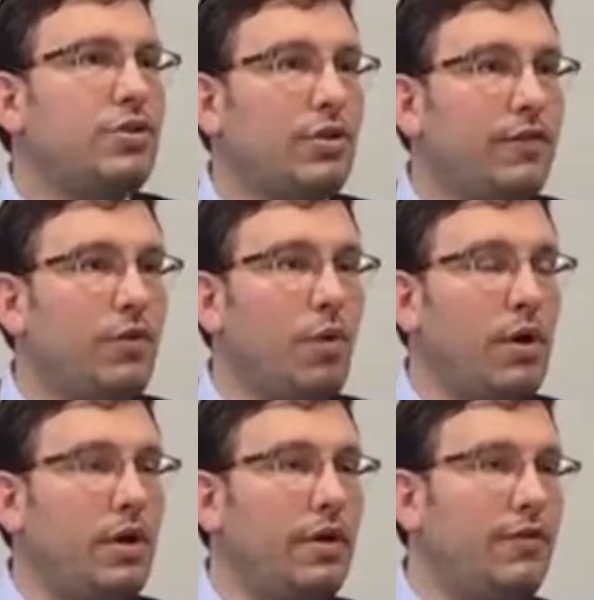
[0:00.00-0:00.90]
So if you
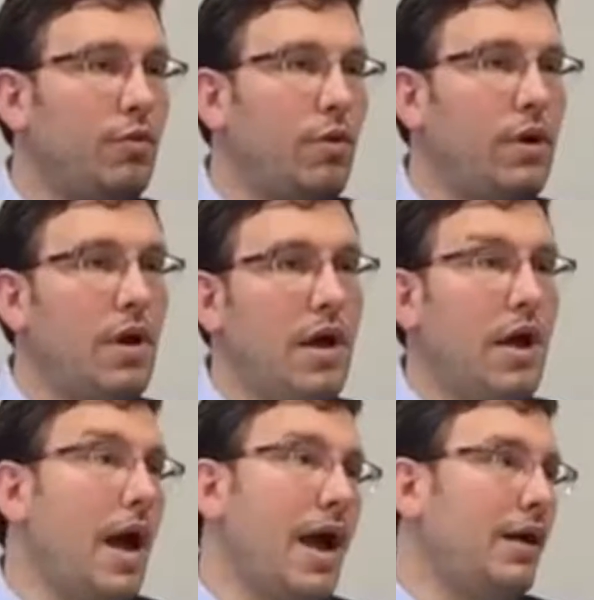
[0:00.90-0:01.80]
want,
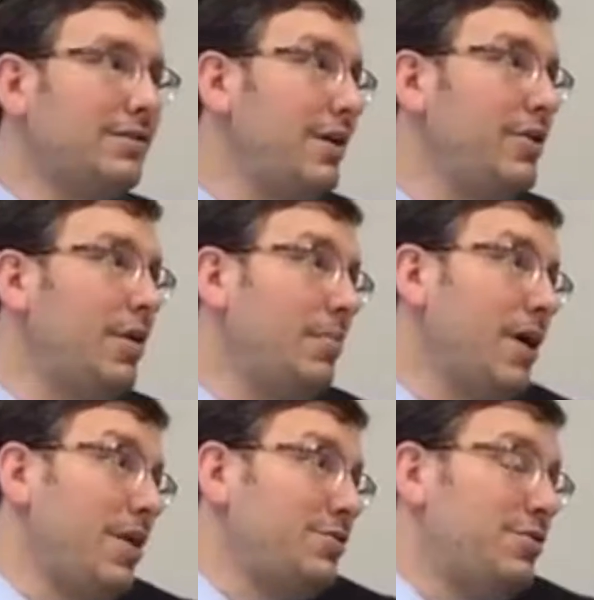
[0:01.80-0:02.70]
I'll tell you, I'll be
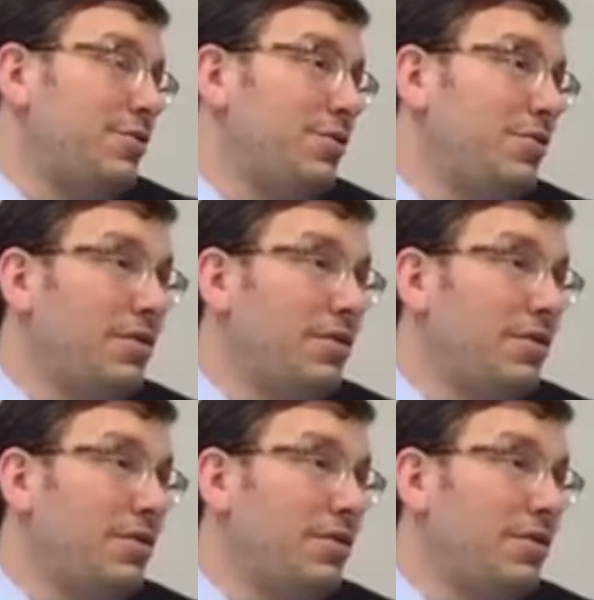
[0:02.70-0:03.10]
honest with you.